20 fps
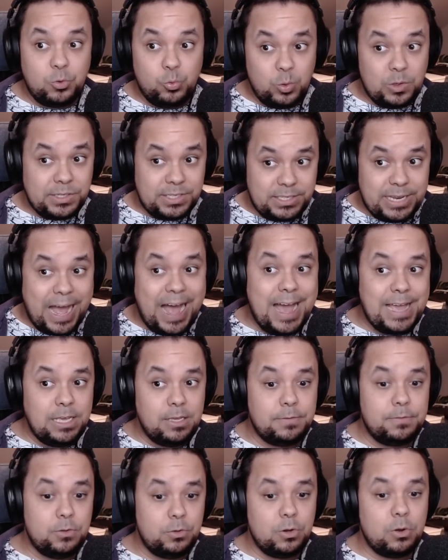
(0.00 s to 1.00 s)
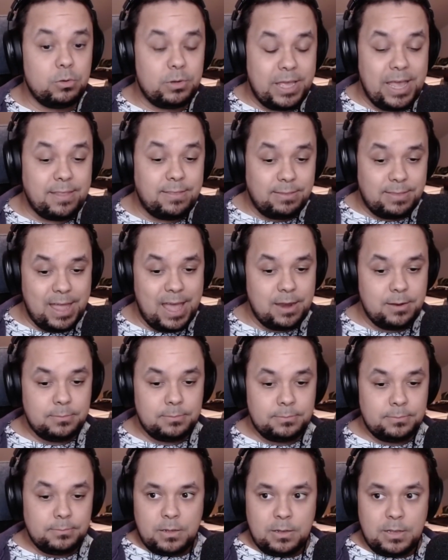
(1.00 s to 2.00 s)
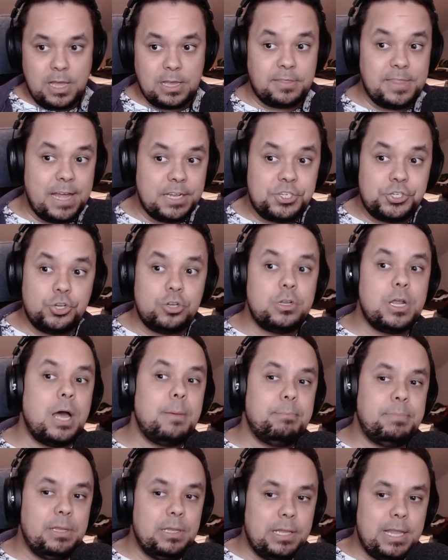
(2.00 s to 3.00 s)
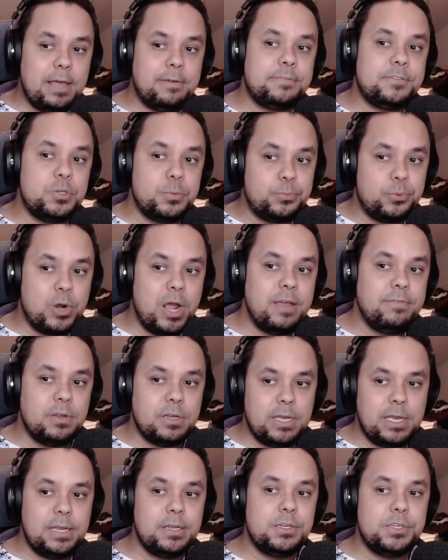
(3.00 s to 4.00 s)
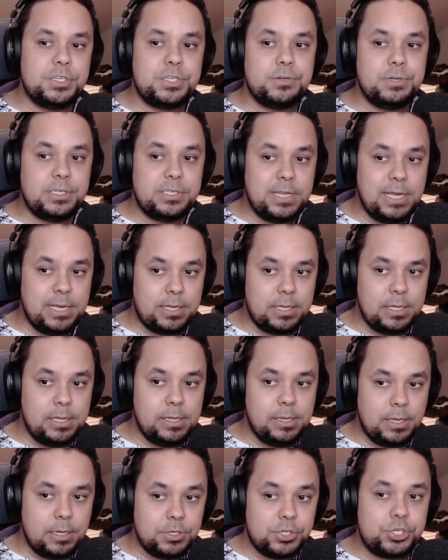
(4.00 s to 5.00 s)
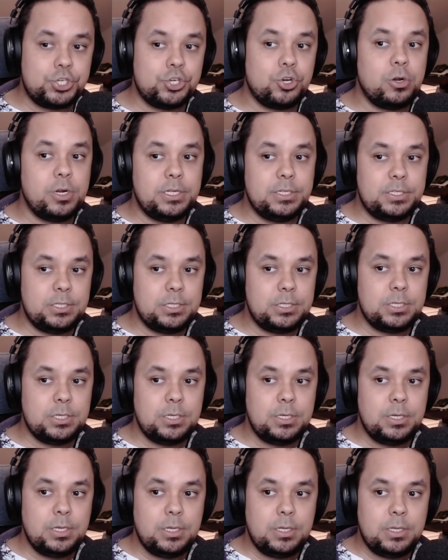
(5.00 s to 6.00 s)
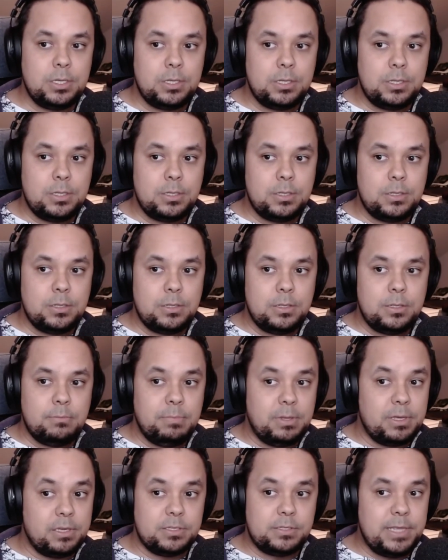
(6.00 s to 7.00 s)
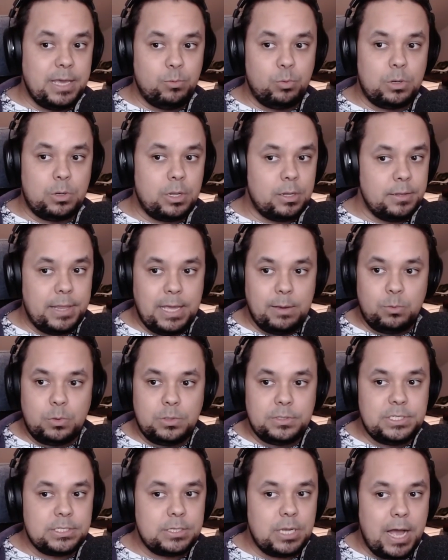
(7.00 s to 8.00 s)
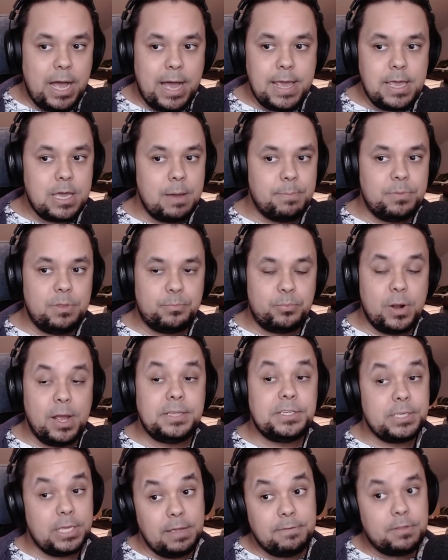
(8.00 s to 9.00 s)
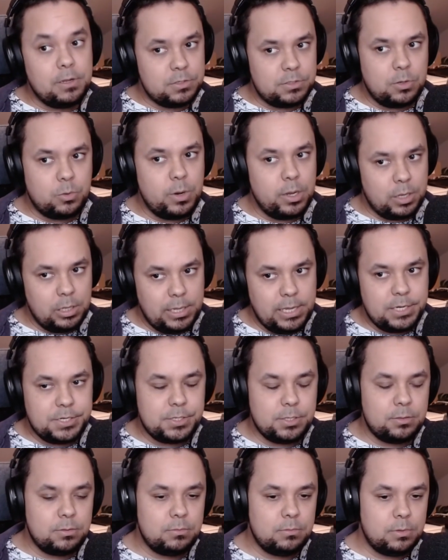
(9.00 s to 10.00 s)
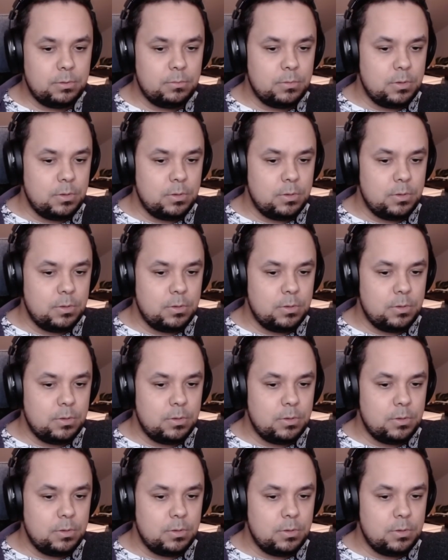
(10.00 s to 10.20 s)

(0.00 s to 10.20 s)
You will die if you don't get that. Like, that should not be left to private industries like insurance, because they will they will just hike up the pricing if there's no regulation.